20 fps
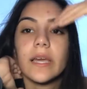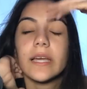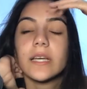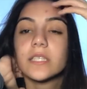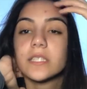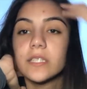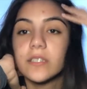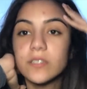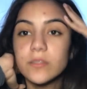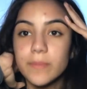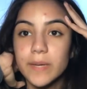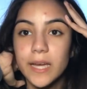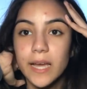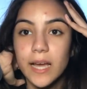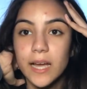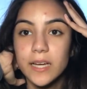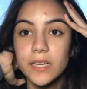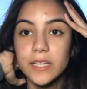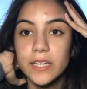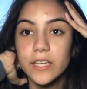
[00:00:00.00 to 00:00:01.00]
Excuse my
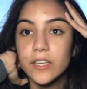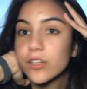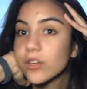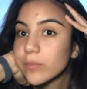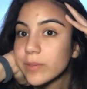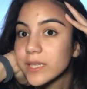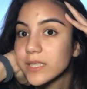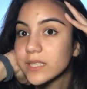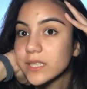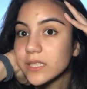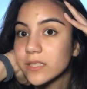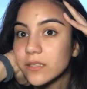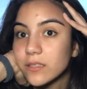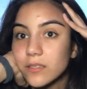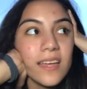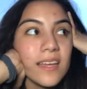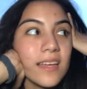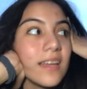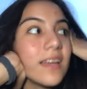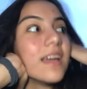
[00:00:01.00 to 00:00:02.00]
acne, no big
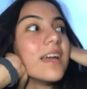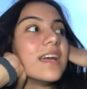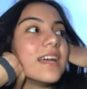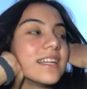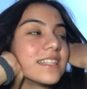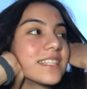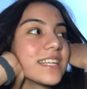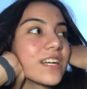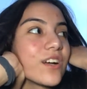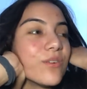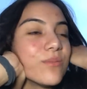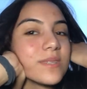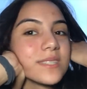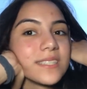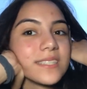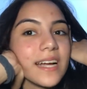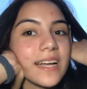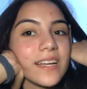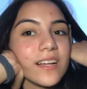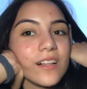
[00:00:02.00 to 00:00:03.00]
deal. It's like
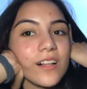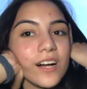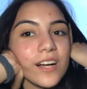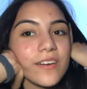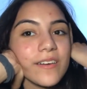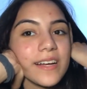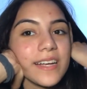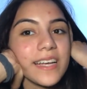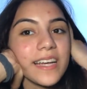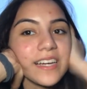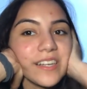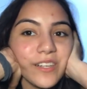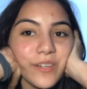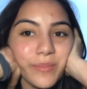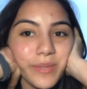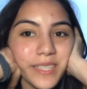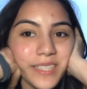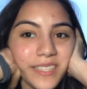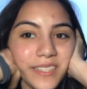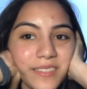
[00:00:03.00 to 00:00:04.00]
almost 9 o'clock right now, no
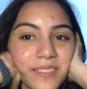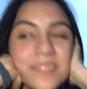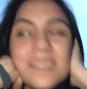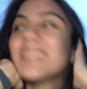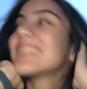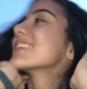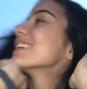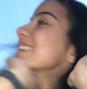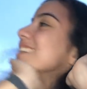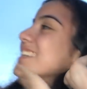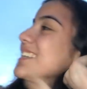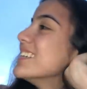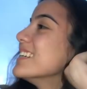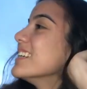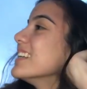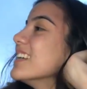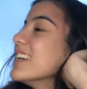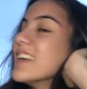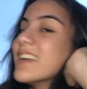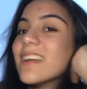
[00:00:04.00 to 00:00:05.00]
big deal.
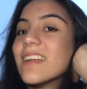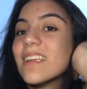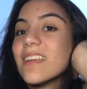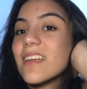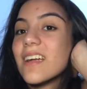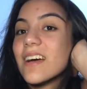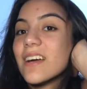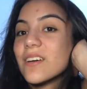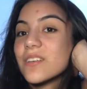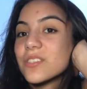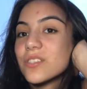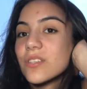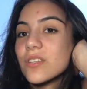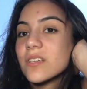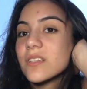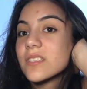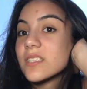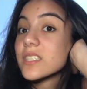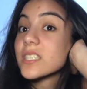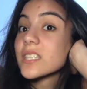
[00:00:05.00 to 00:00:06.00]
I also
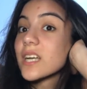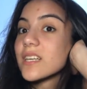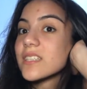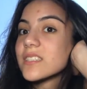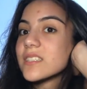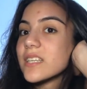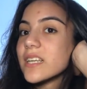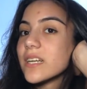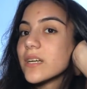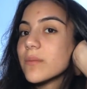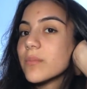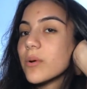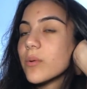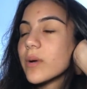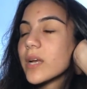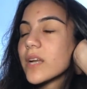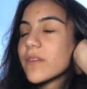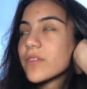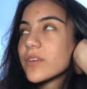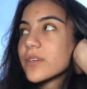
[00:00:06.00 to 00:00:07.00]
look disgusting, but
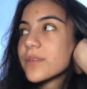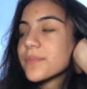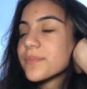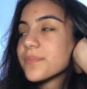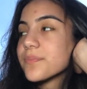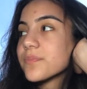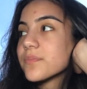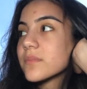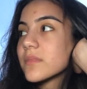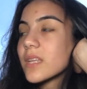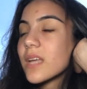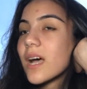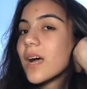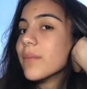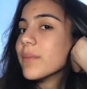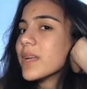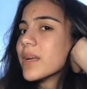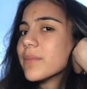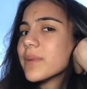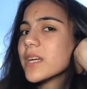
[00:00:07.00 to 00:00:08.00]
whatever. I
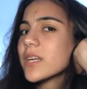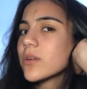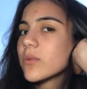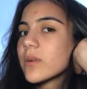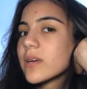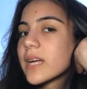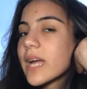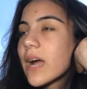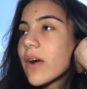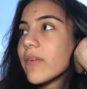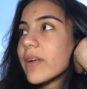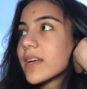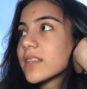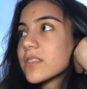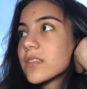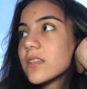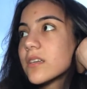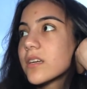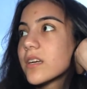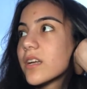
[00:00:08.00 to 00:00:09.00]
mean, I'm here to work out, not
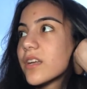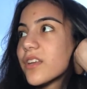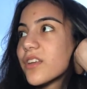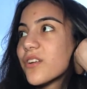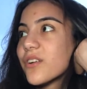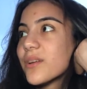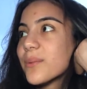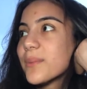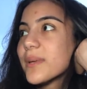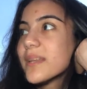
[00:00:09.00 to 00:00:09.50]
to look good, you know what I